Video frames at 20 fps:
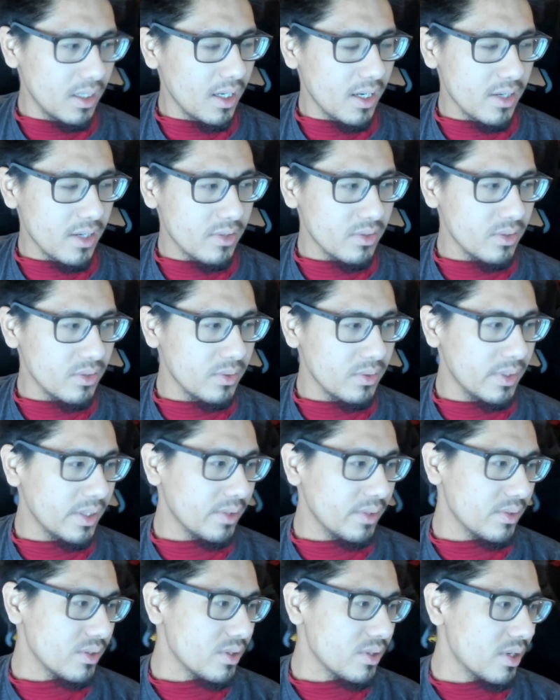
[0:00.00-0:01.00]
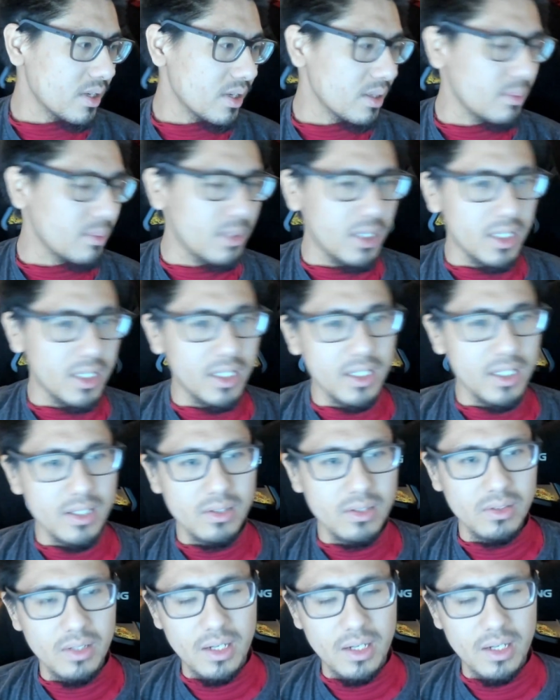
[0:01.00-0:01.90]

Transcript: I don't know what I was talking about, honestly.